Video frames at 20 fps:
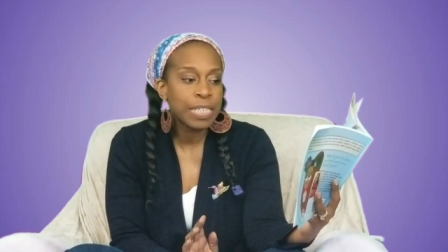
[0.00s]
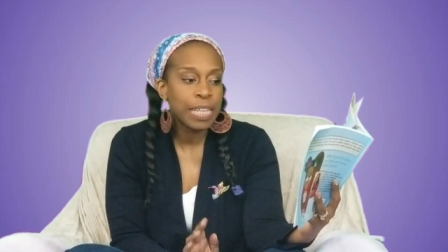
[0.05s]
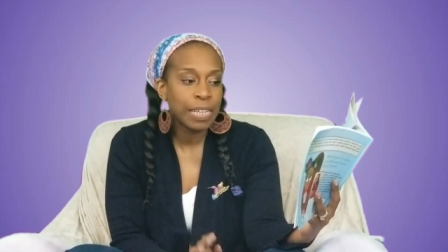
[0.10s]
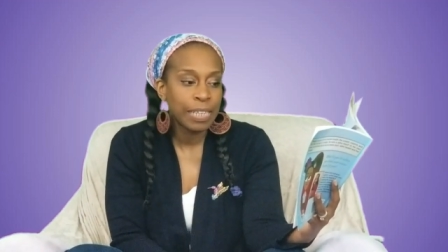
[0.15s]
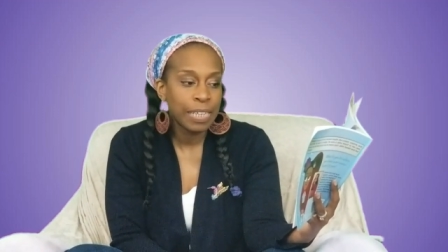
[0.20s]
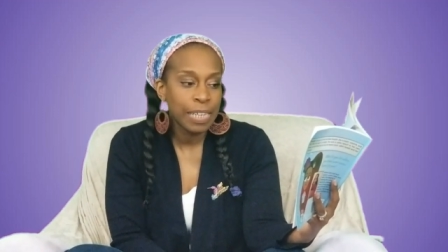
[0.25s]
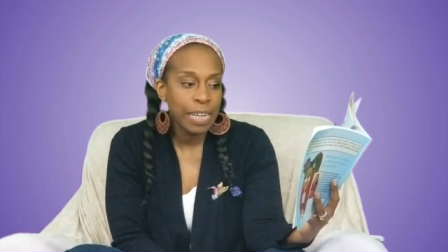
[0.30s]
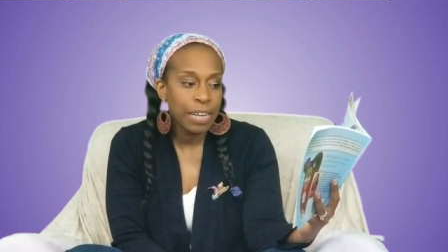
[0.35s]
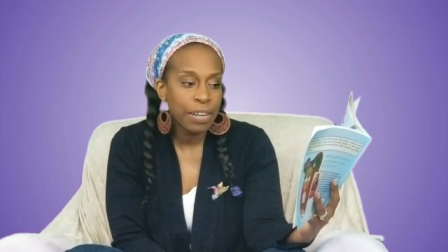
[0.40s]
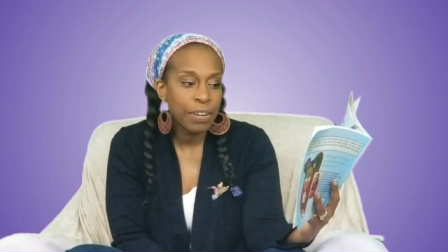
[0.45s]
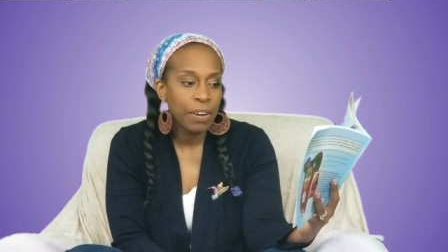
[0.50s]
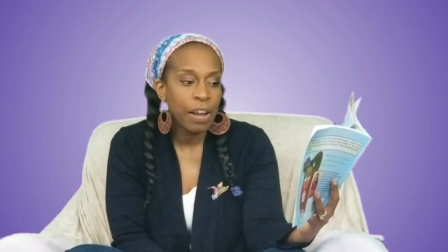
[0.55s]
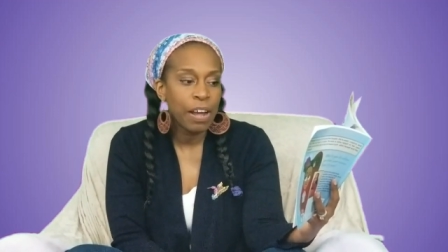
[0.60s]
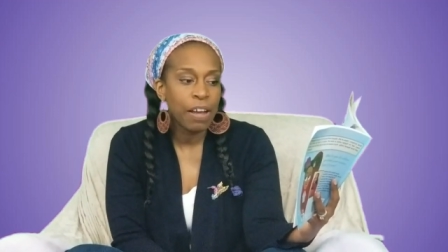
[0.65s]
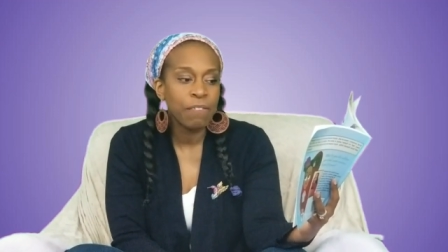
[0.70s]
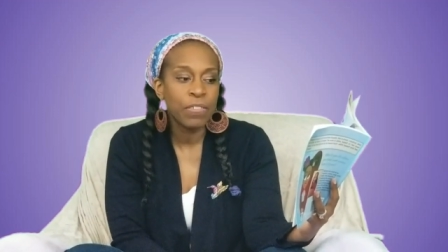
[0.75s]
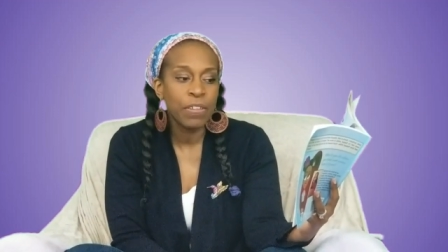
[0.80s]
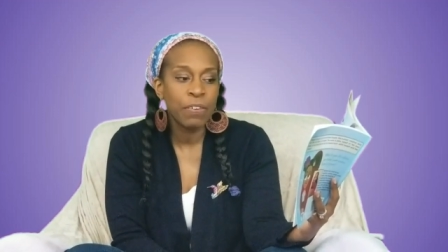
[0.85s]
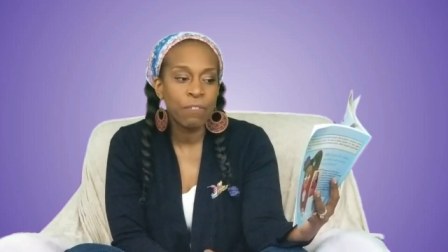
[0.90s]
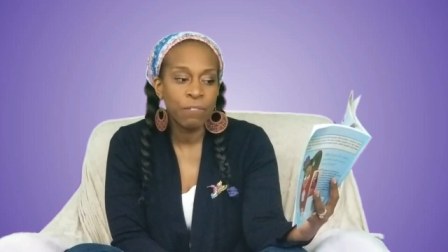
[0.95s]
leader
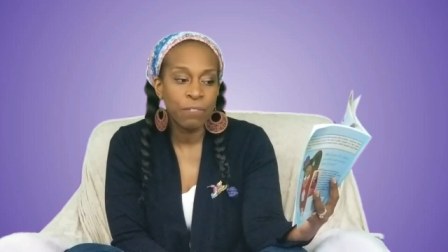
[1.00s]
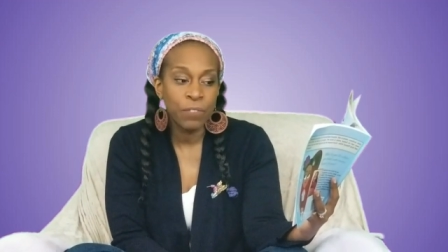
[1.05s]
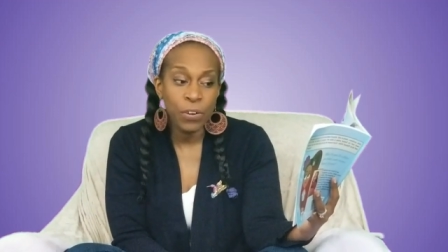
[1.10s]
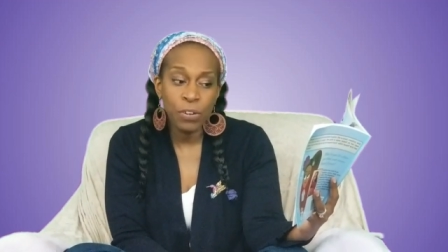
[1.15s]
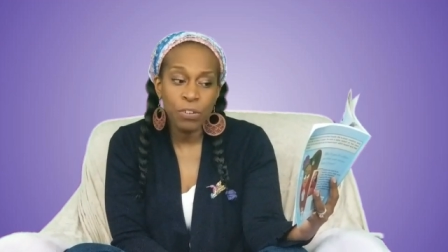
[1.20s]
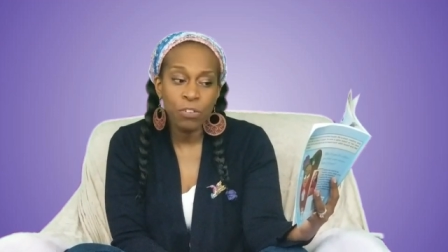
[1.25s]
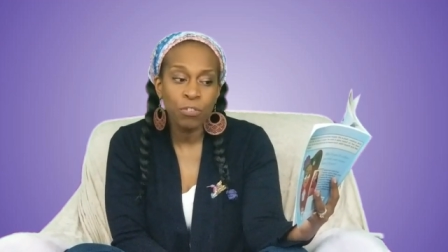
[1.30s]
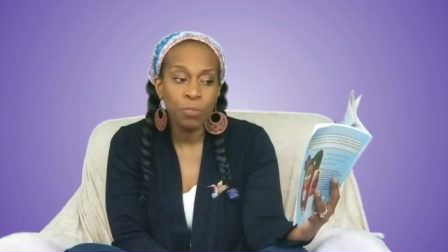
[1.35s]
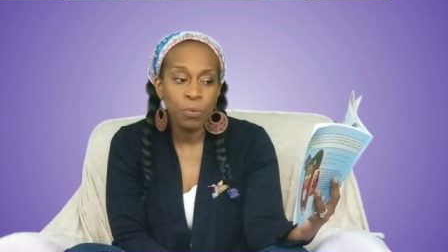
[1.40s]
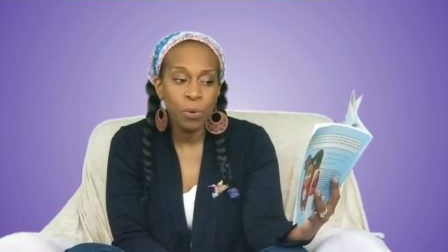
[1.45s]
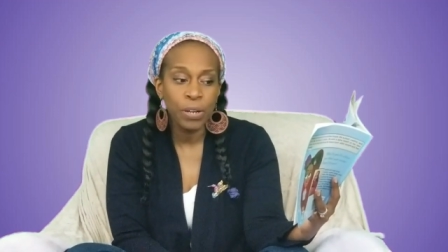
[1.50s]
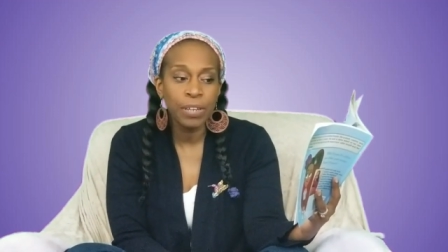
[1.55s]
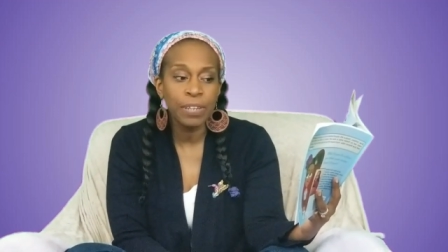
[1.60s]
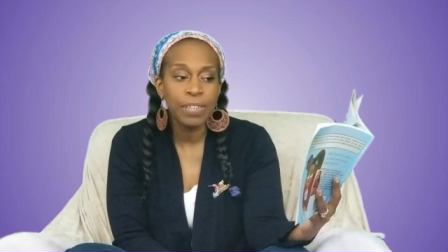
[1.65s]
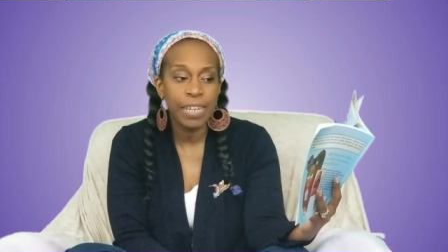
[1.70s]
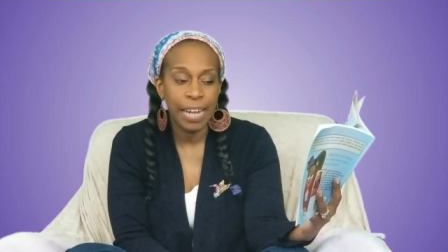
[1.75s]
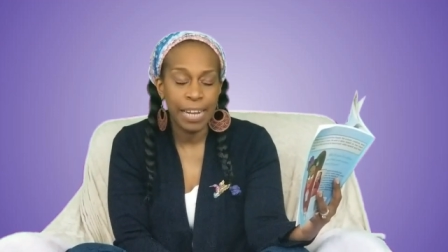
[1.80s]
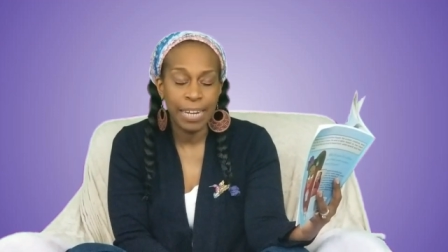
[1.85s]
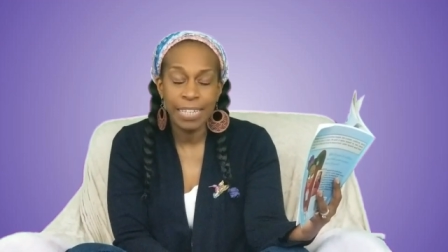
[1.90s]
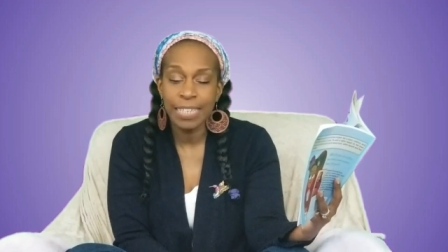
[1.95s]
of the first royal
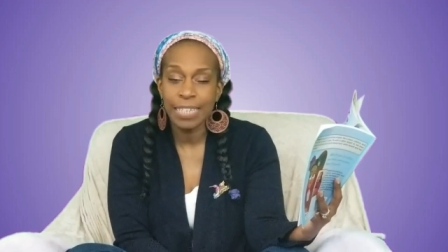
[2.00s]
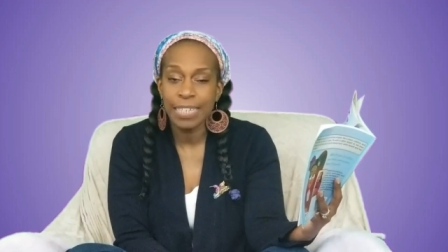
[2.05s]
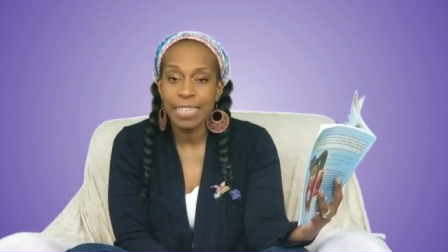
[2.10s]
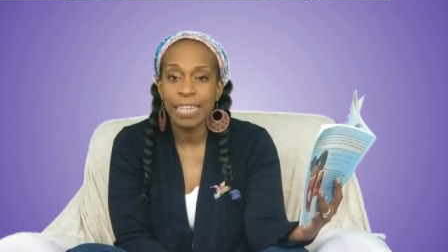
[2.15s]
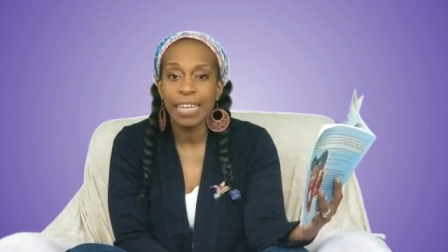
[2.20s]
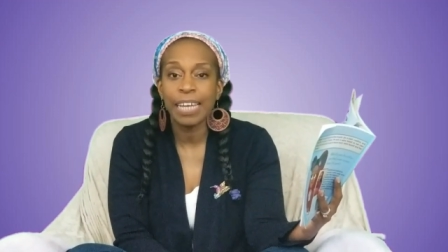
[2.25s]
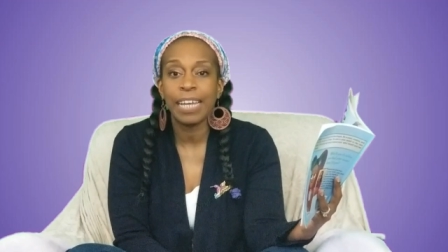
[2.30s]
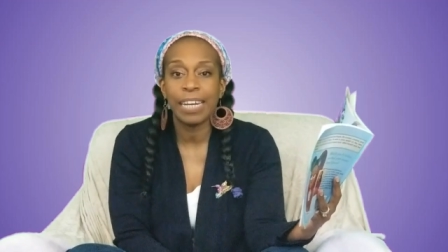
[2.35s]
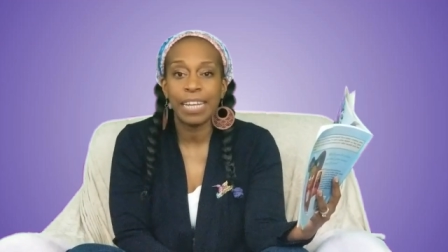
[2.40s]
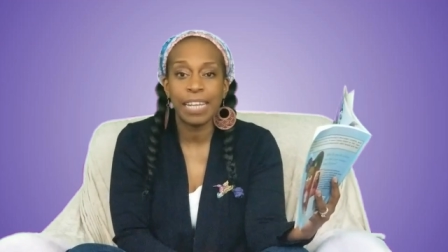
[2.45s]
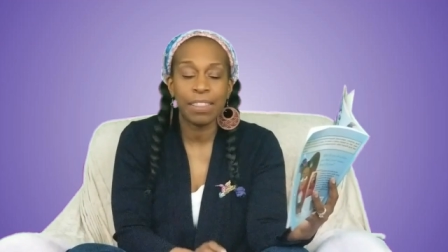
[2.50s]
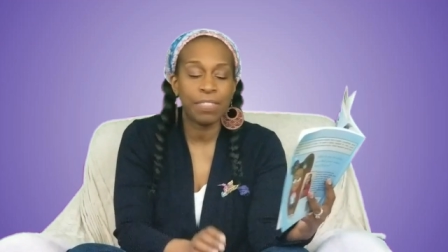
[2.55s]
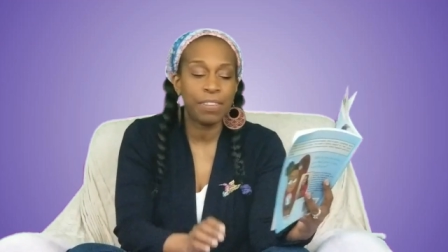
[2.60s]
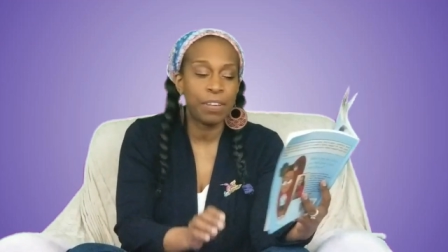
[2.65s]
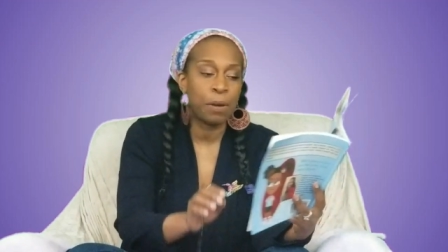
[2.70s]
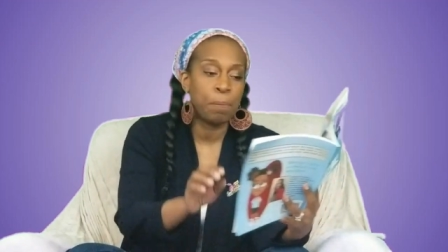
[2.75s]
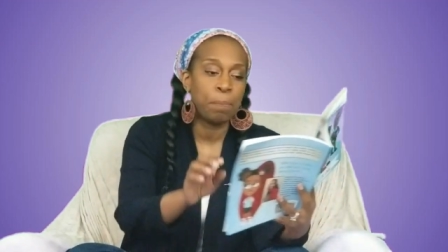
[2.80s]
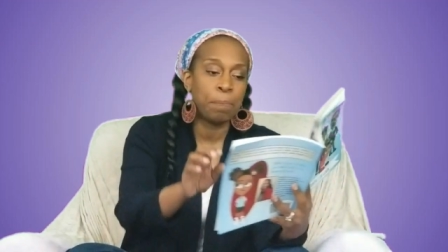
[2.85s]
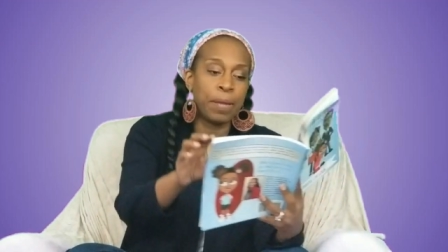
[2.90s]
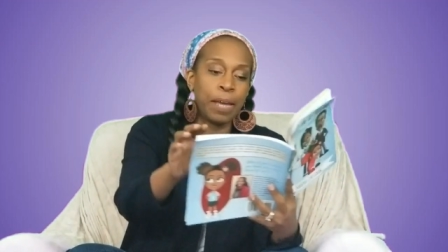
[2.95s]
dynasty in
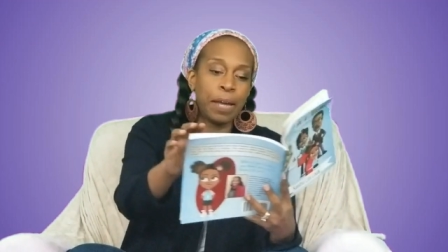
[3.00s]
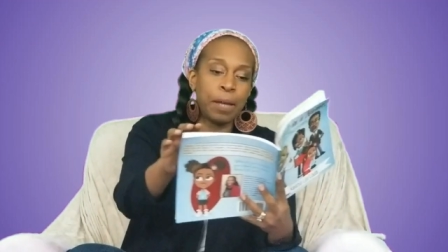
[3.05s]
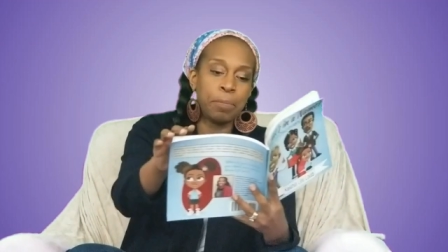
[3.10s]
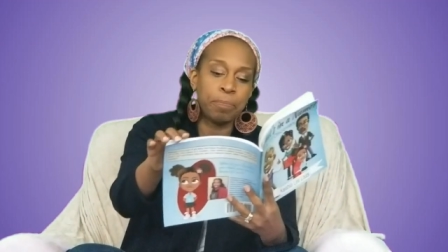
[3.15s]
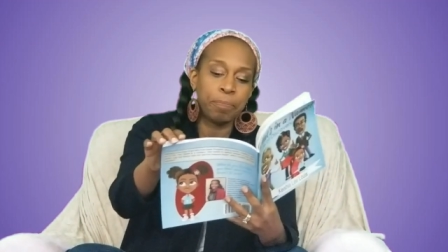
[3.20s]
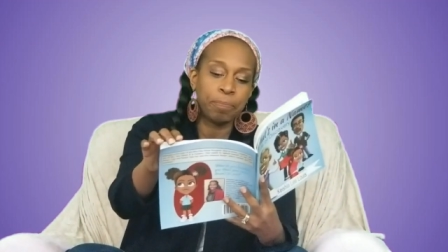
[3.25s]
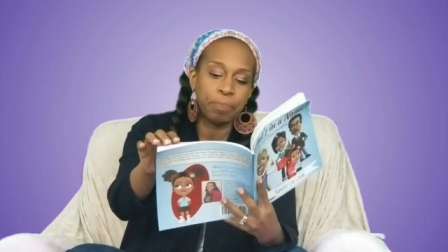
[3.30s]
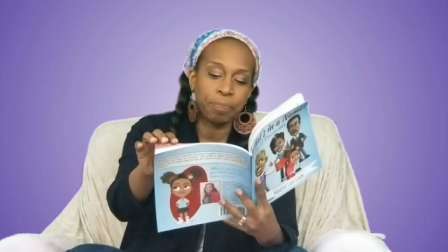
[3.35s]
Ethiopia.